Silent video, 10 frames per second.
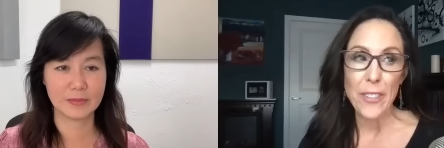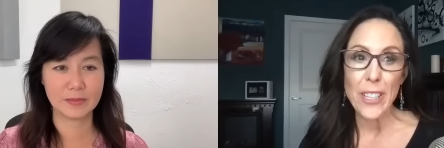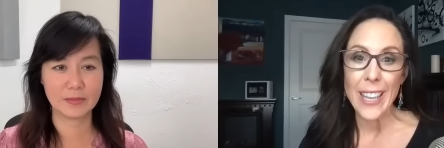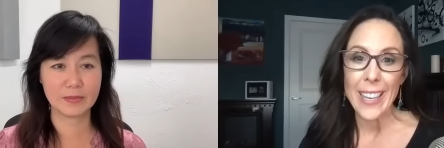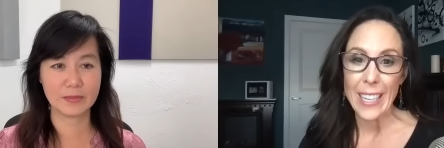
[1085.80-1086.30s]
Speaker 1: feel
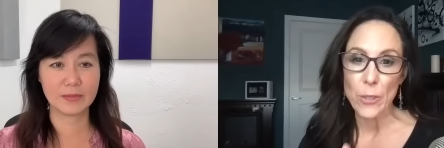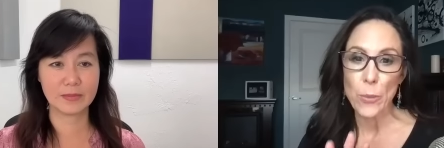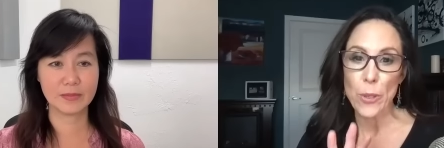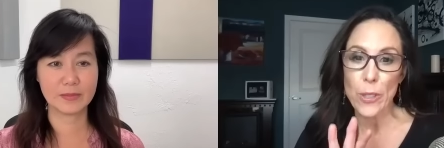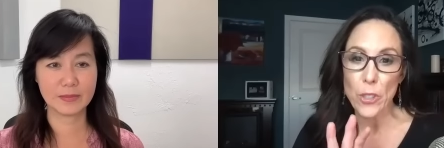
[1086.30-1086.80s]
like as
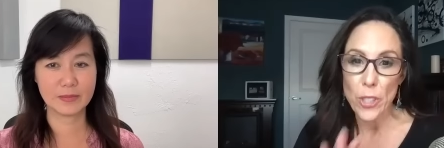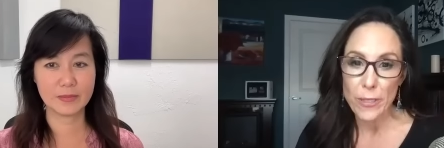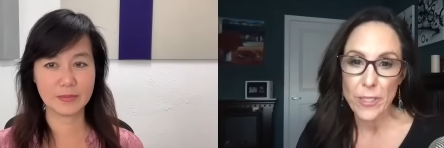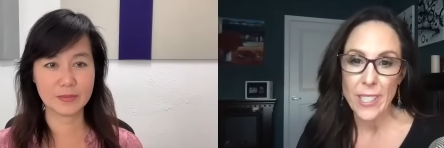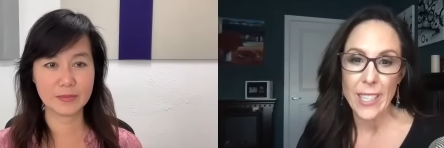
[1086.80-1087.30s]
we're
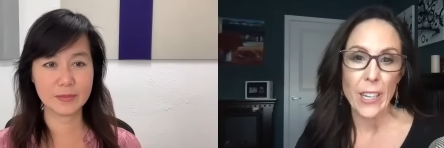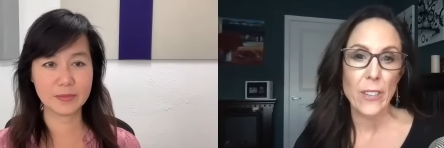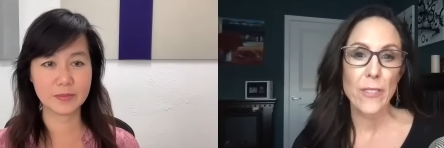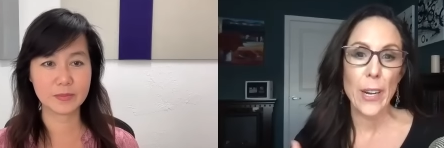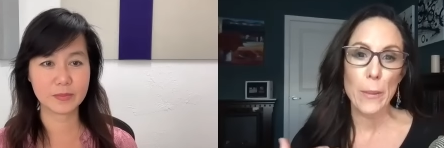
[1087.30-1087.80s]
shifting and our
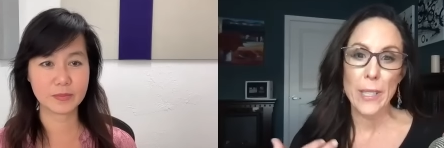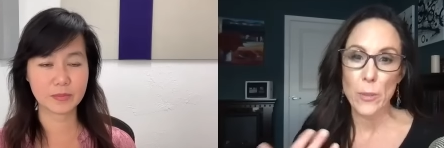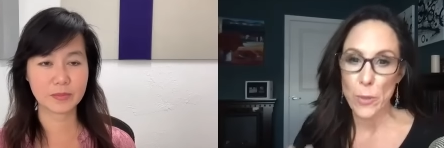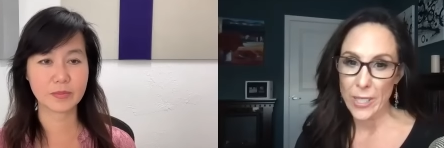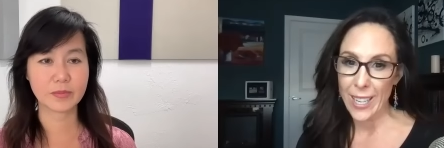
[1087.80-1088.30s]
environment is
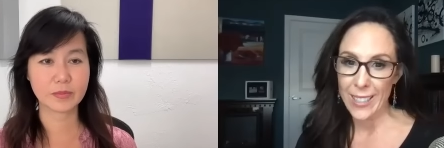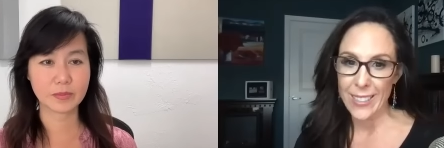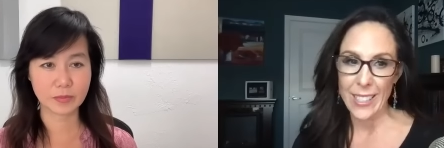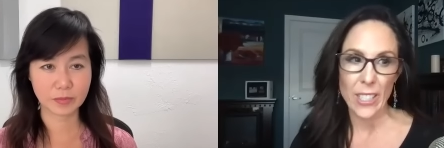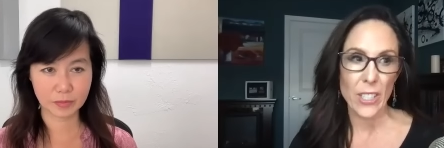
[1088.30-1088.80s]
more
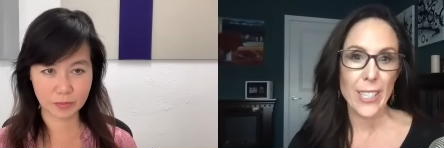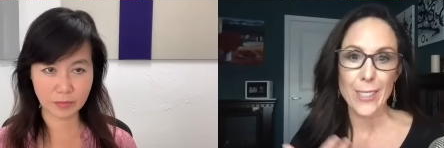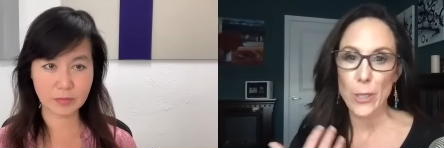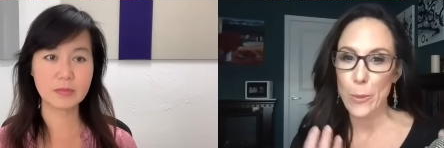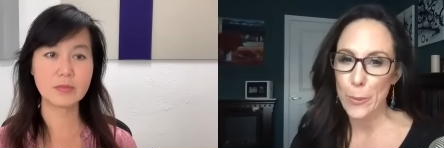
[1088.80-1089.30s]
toxic and our
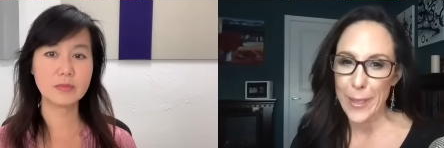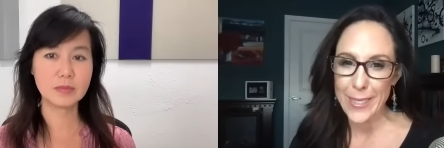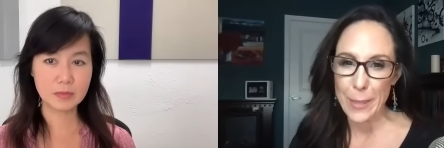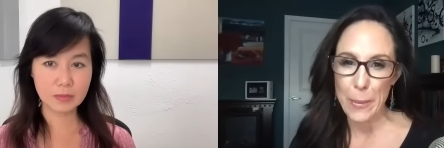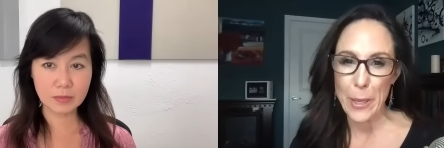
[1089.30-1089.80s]
guts are more
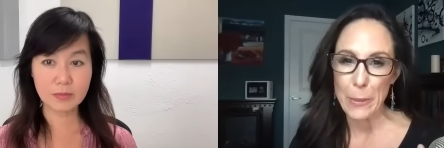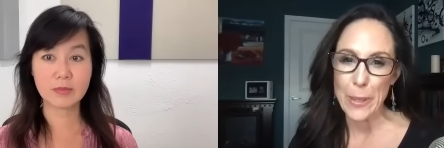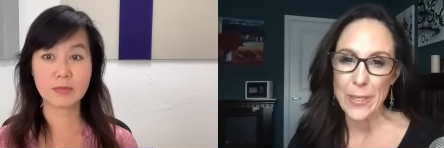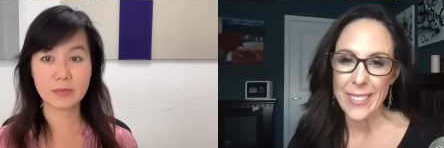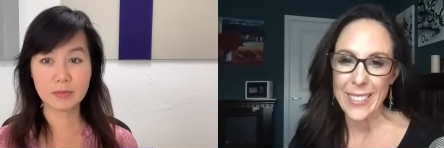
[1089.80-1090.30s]
messed up and our
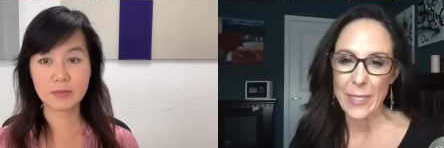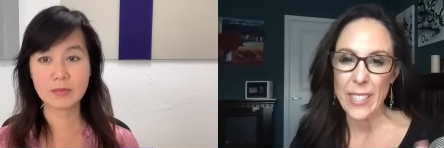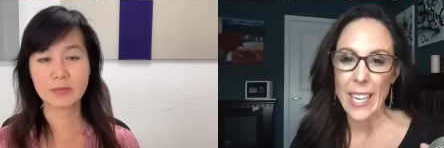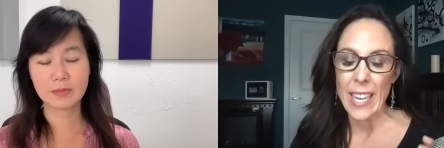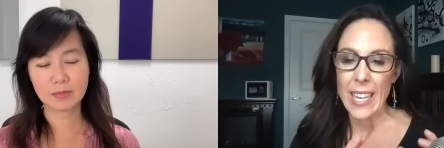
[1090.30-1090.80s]
immune systems,
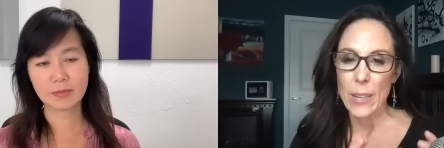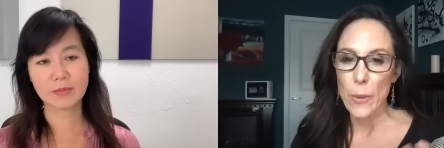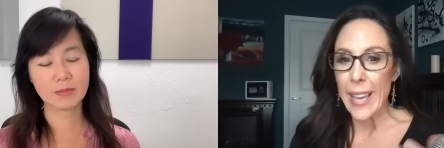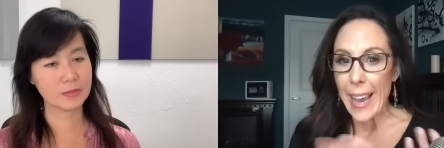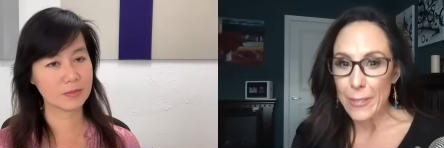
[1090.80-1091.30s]

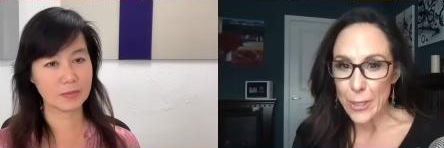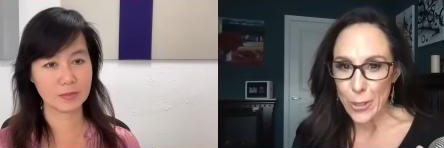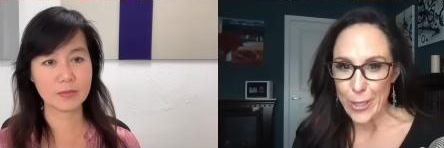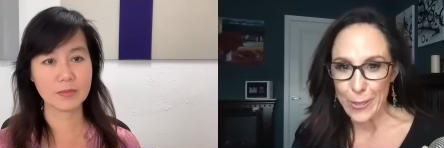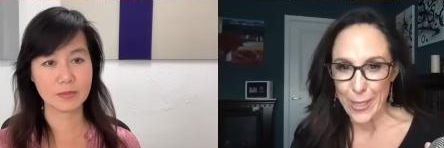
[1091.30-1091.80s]
we have to
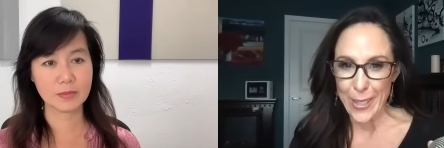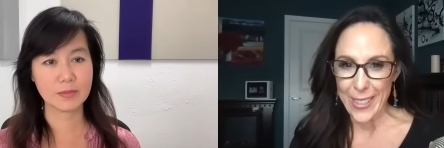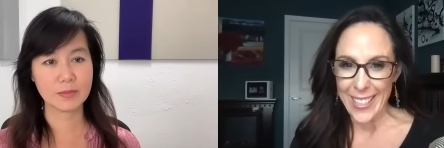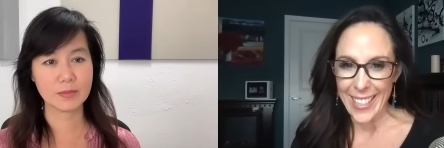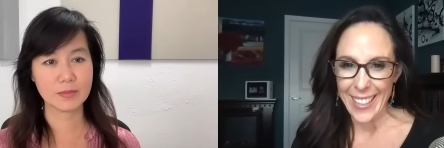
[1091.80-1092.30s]
shift in our
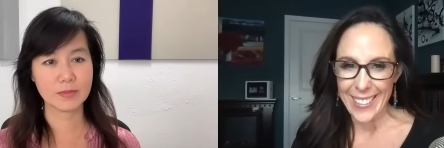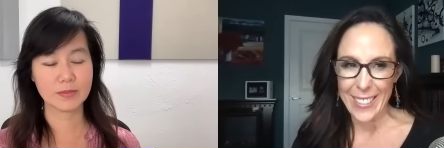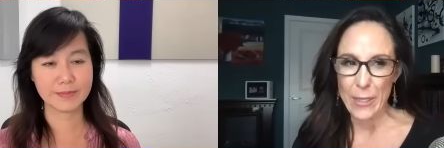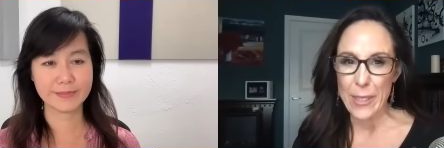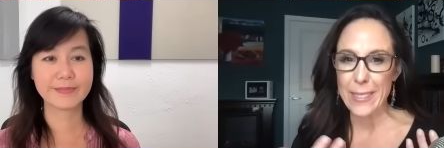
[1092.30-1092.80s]
thinking.
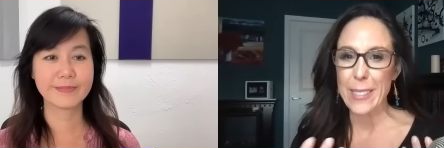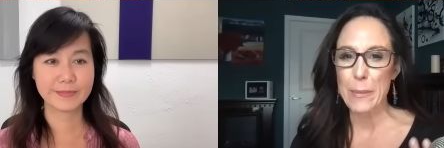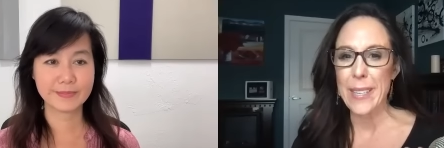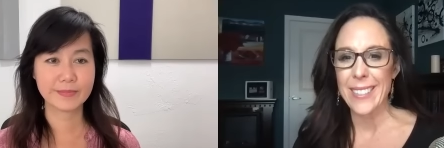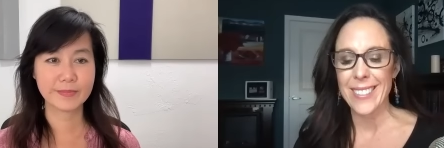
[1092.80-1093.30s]
So this to
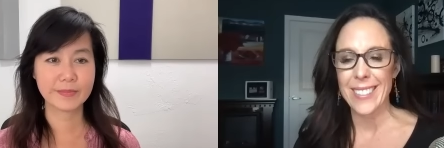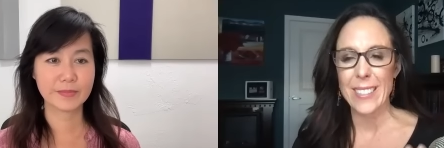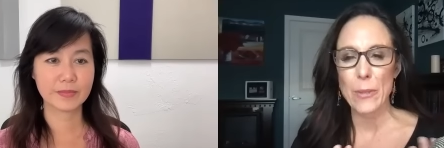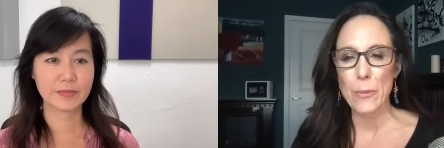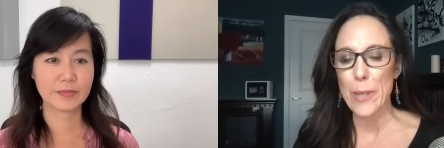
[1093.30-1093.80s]
me is just
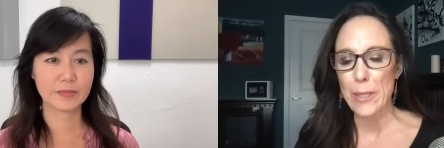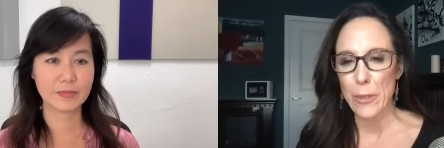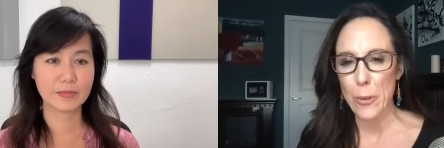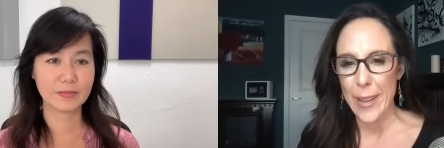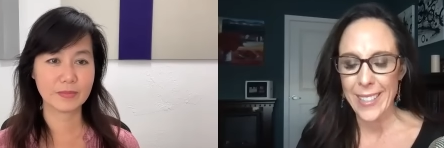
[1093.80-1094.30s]
a
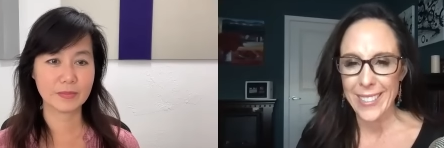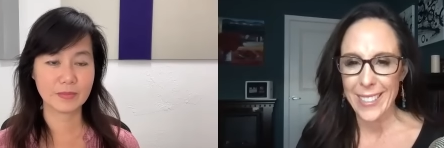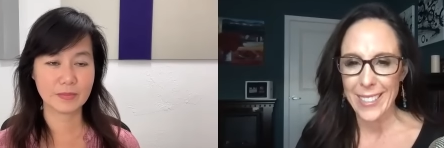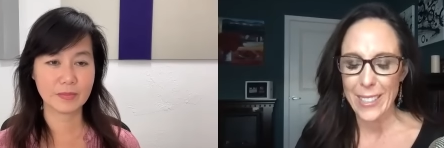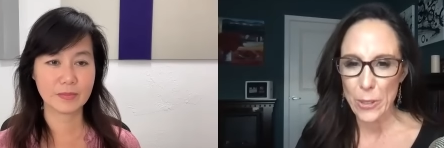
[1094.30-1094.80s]
beautiful way
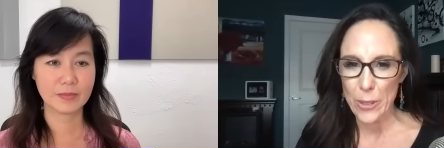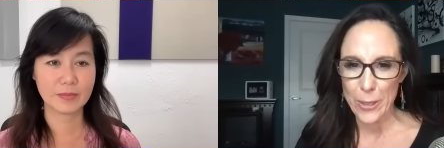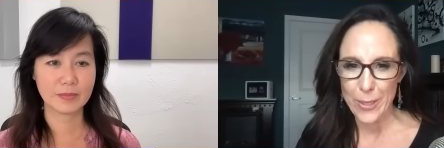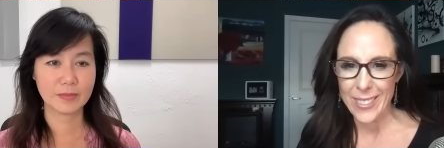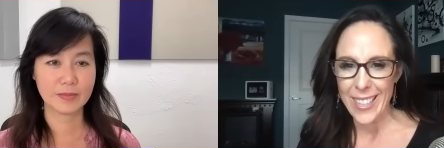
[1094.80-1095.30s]
to
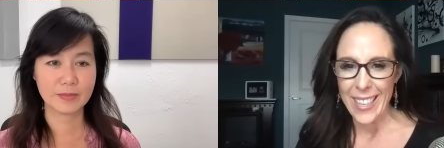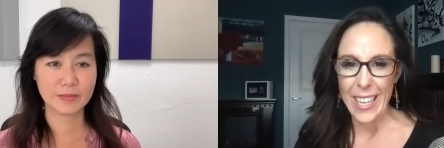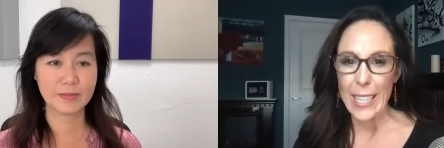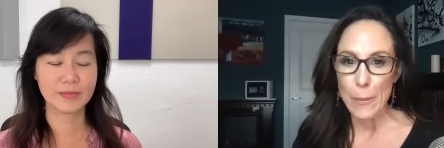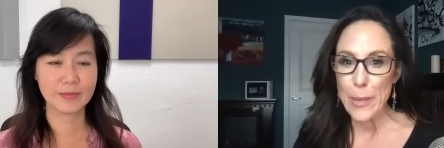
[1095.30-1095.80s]
introduce
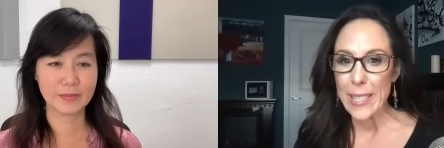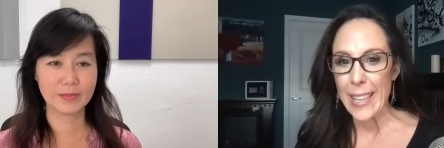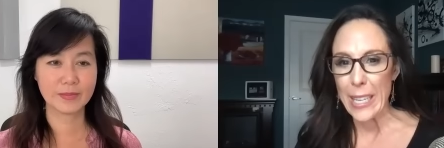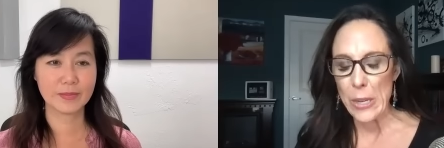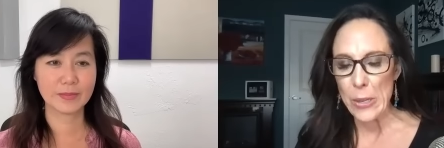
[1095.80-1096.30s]
a company
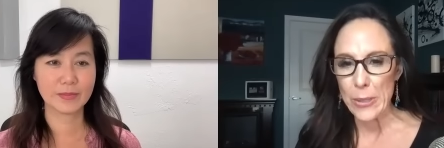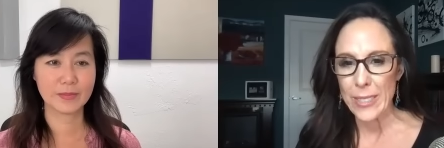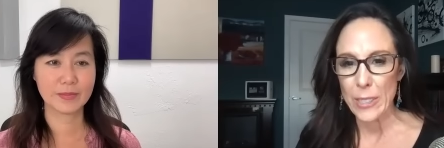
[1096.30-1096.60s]
like yours